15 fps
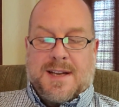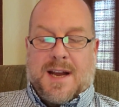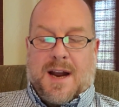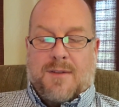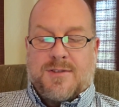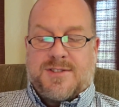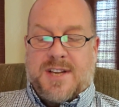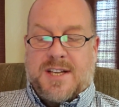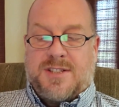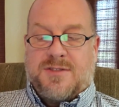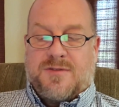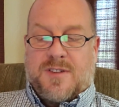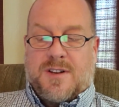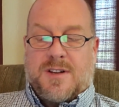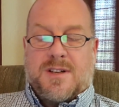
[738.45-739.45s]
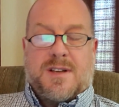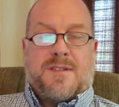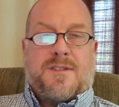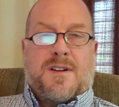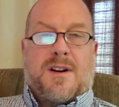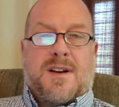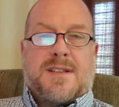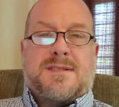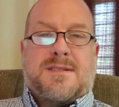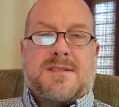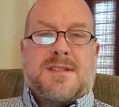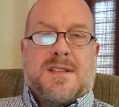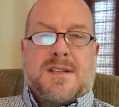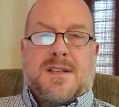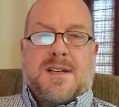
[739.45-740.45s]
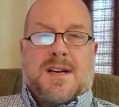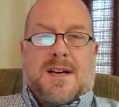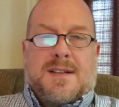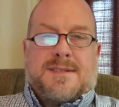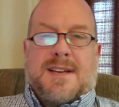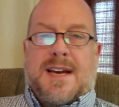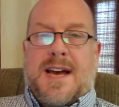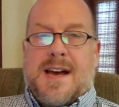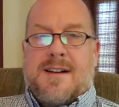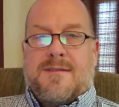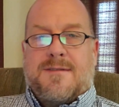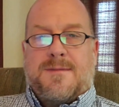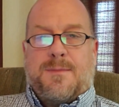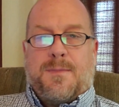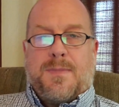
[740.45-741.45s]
conversation for us to have.